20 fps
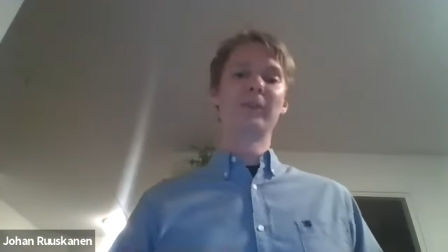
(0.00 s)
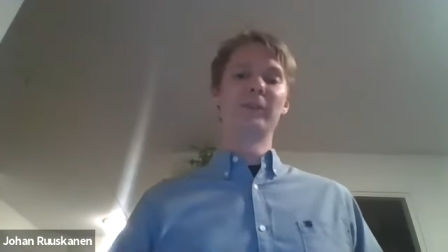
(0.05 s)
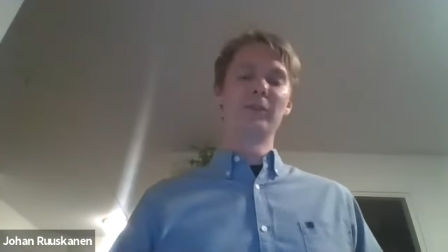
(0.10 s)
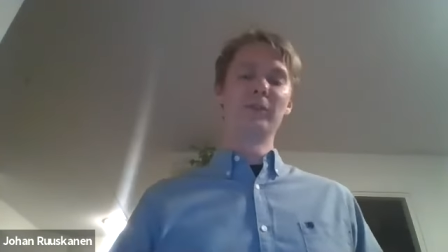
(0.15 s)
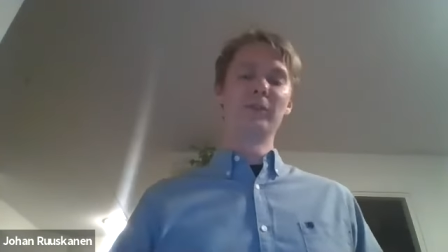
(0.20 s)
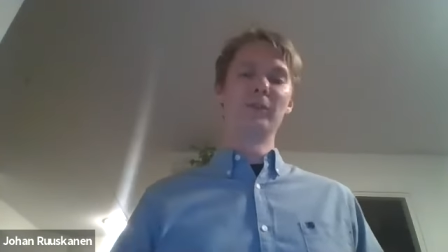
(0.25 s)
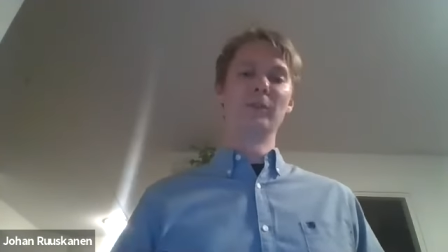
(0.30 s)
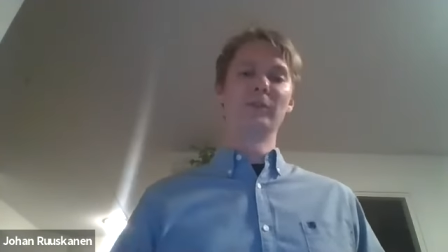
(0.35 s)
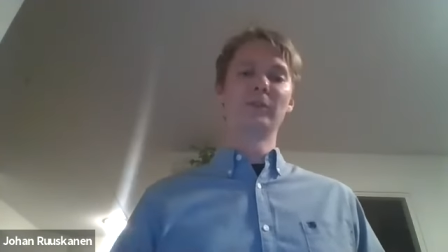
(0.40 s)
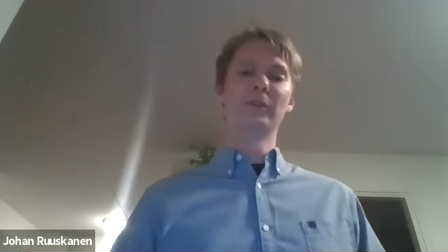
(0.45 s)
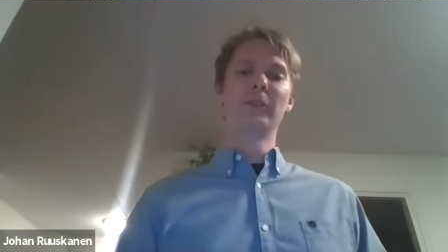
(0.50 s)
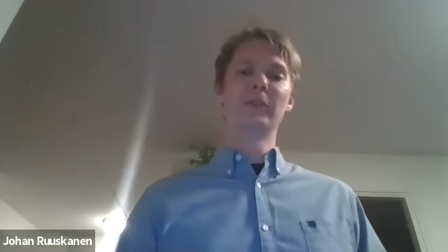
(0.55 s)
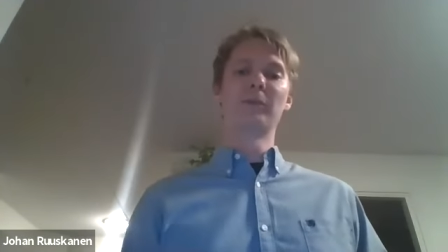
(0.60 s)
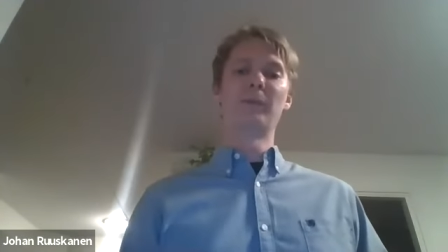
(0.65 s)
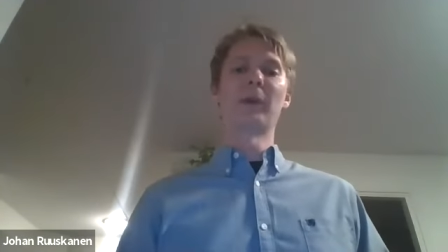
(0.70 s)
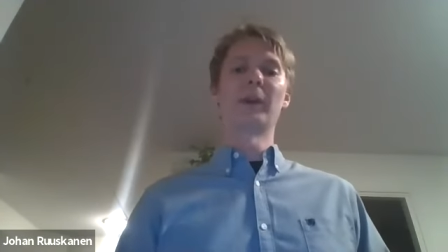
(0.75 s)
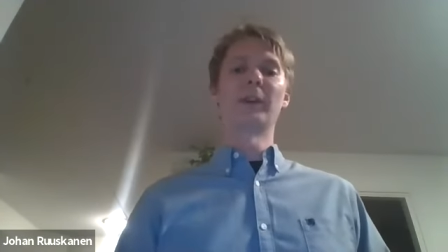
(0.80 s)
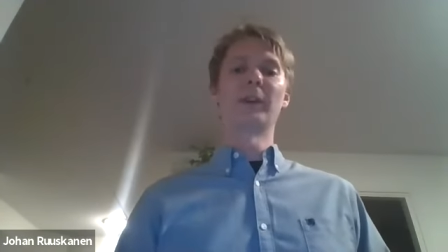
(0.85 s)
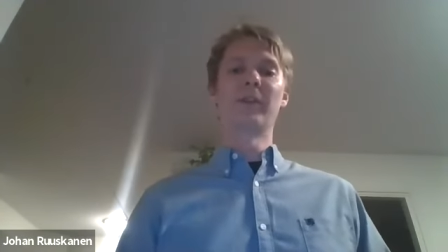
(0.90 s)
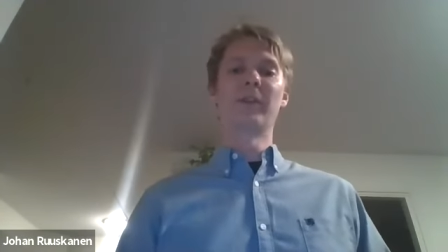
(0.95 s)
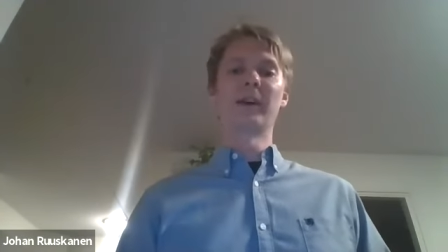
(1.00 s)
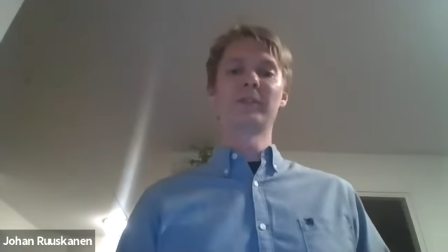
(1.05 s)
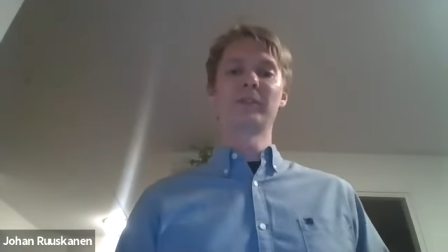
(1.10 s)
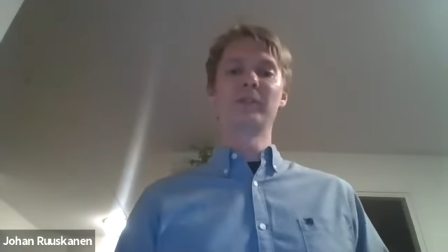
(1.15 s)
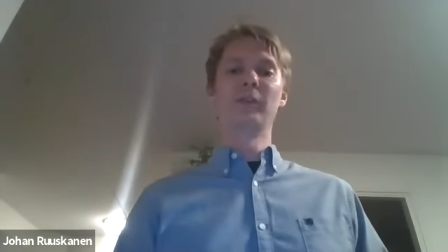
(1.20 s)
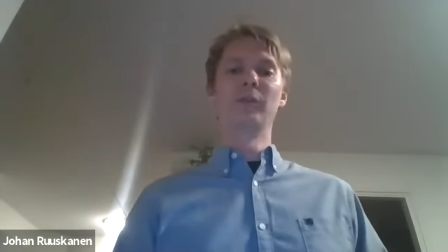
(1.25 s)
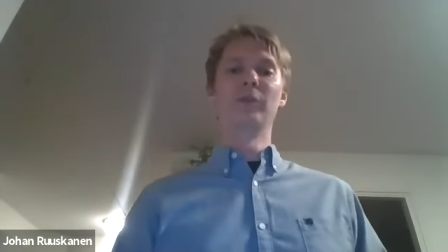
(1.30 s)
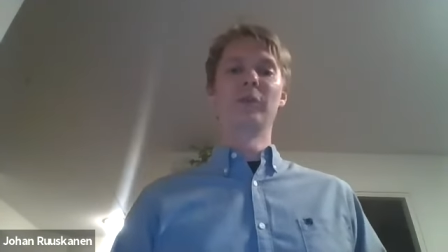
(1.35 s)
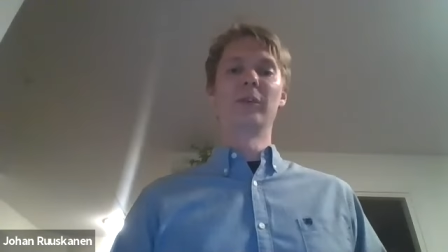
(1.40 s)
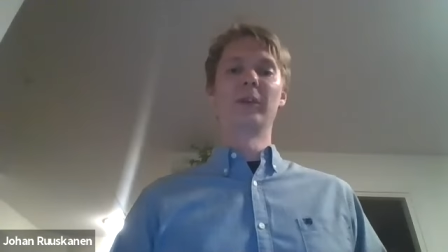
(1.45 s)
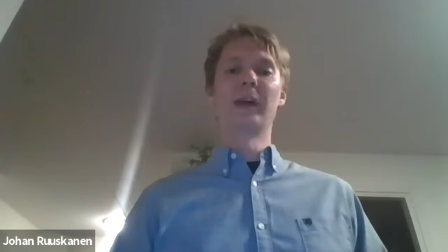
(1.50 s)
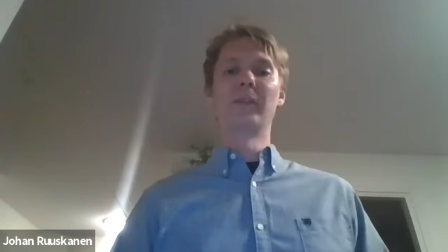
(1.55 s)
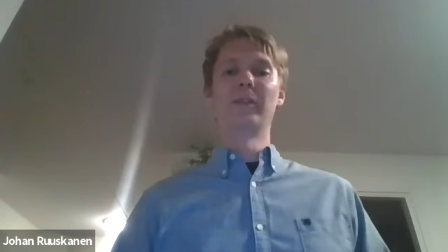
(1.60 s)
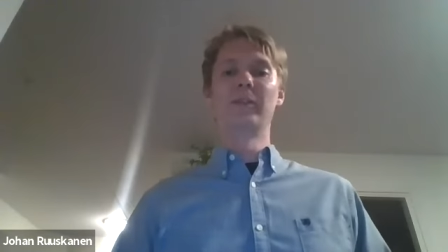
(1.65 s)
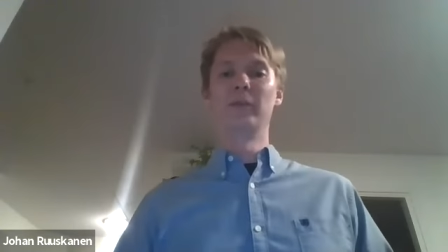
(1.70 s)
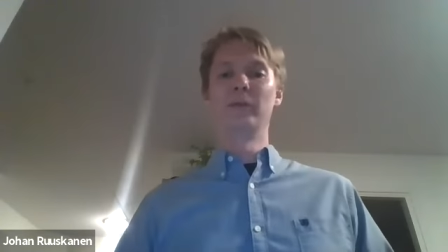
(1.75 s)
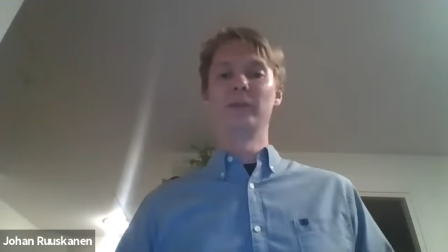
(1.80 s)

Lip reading: to use speculative execution than to